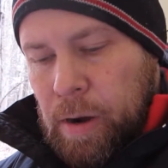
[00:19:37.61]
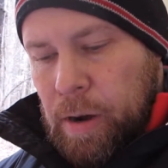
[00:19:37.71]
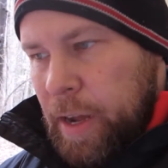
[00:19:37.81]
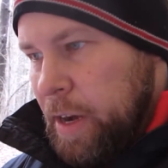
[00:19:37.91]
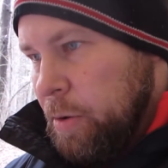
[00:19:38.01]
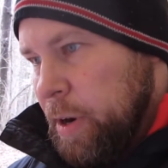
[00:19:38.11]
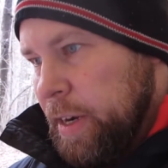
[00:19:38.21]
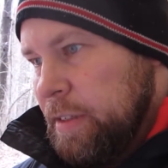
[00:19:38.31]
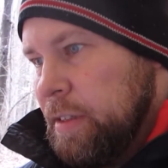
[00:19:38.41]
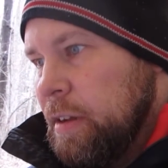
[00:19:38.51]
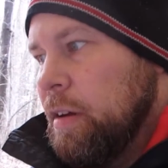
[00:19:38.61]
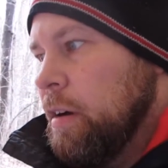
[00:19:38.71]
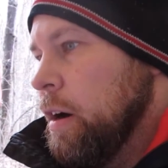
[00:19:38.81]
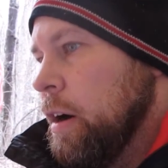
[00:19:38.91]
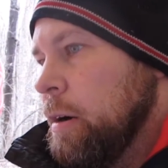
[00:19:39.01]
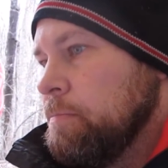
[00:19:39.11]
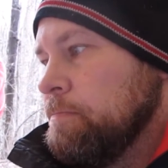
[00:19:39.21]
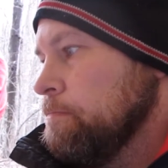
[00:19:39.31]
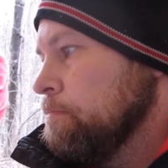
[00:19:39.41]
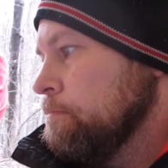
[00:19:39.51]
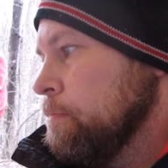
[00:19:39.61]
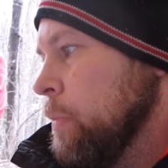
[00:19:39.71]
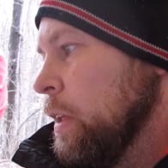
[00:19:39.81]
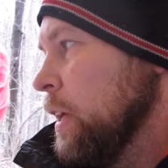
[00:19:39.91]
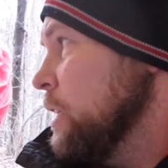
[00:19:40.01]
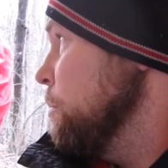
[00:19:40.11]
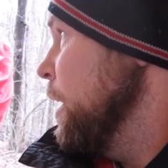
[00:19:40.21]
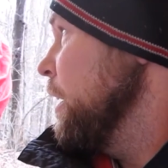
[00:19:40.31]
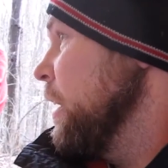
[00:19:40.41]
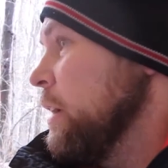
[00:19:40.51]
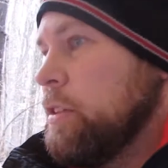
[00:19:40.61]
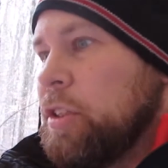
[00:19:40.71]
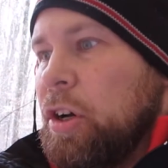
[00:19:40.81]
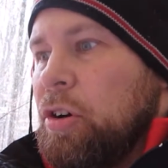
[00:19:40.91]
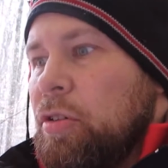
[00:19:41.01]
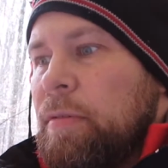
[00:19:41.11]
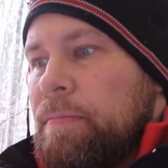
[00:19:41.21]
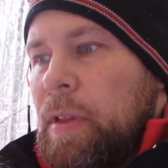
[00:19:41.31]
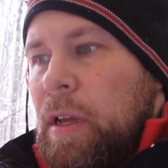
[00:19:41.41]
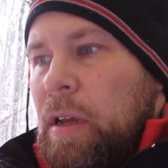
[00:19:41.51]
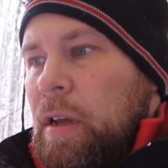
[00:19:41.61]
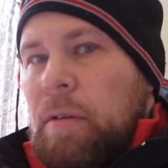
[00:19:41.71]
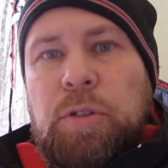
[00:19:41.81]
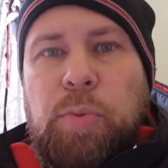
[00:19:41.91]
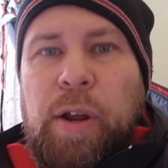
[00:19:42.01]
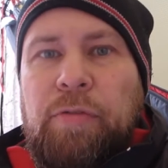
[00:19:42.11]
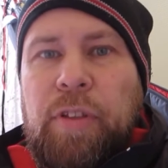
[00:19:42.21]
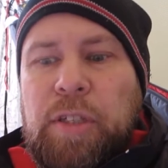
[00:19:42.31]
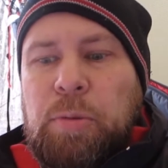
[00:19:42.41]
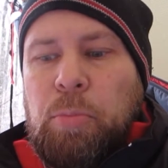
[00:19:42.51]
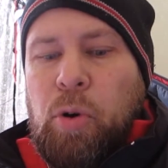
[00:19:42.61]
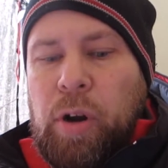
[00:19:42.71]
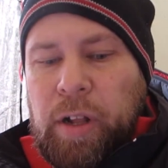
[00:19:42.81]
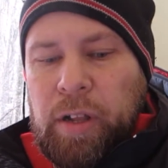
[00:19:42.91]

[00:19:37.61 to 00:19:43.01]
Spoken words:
anyways, that's about it. So just waiting for this to boil